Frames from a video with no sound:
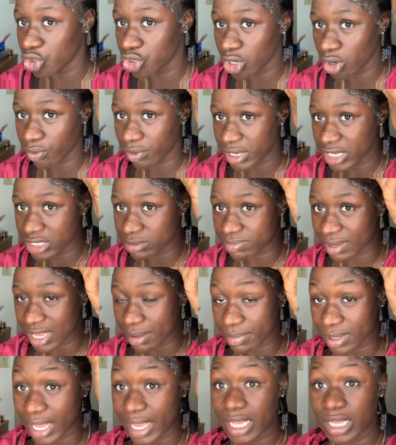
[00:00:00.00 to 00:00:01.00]
know, when his
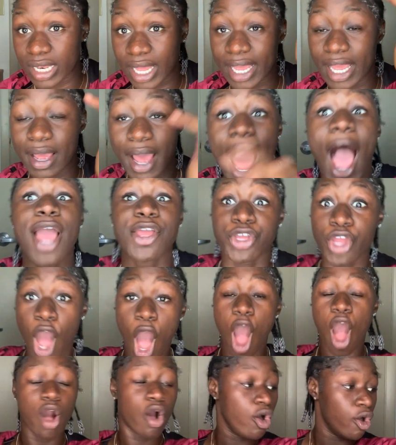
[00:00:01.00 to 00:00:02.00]
baby, like
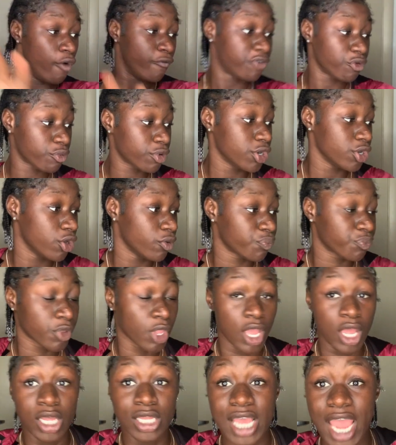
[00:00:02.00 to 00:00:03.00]
y'all, for real.
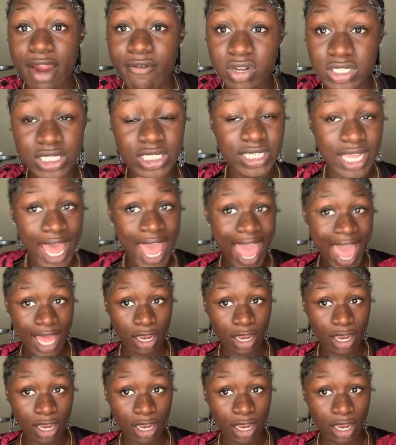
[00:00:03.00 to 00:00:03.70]
Ever since I had